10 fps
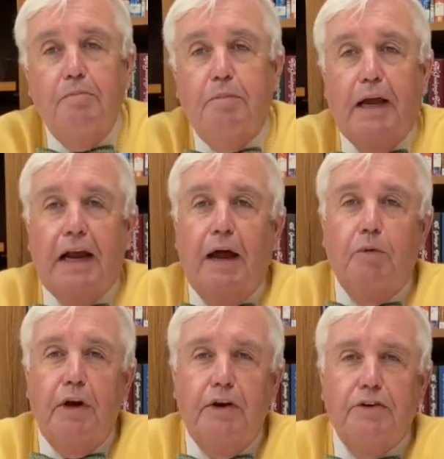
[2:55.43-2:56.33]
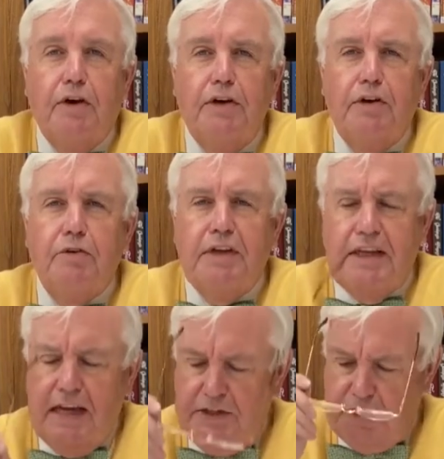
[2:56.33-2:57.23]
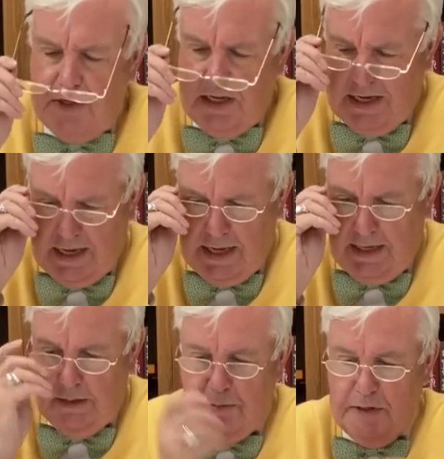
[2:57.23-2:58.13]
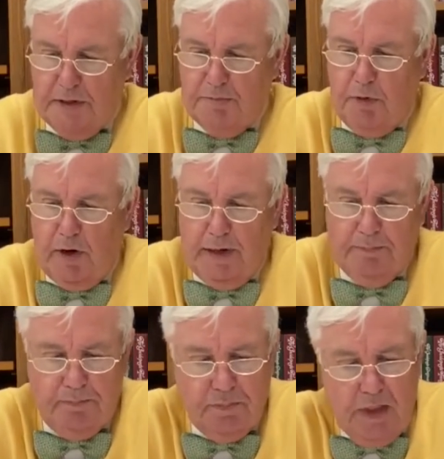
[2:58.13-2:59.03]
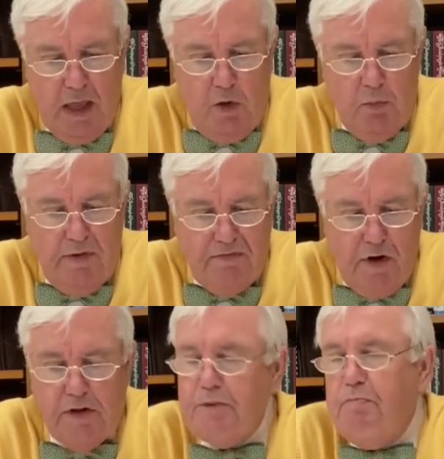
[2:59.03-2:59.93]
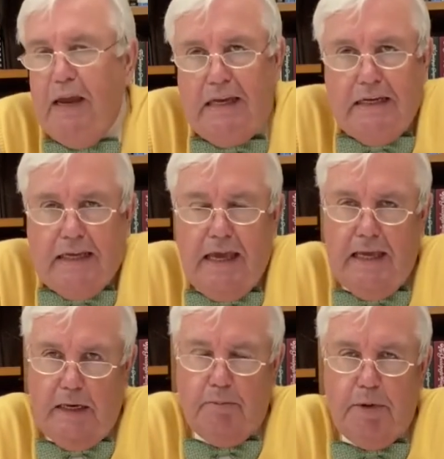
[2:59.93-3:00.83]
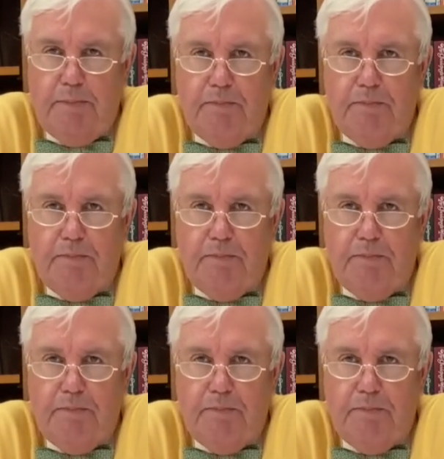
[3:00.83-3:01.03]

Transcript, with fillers: But I want to draw your attention to Caleb this morning we first meet Caleb